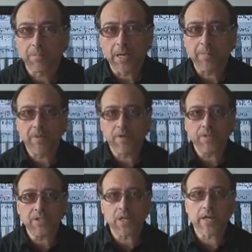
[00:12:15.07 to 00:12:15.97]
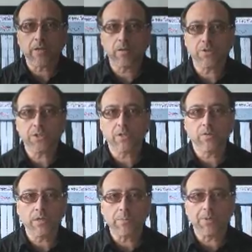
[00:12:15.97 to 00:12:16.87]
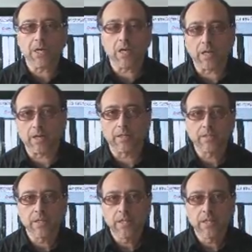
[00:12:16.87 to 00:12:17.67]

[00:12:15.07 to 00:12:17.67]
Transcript: Maybe there is a psychological thing behind it.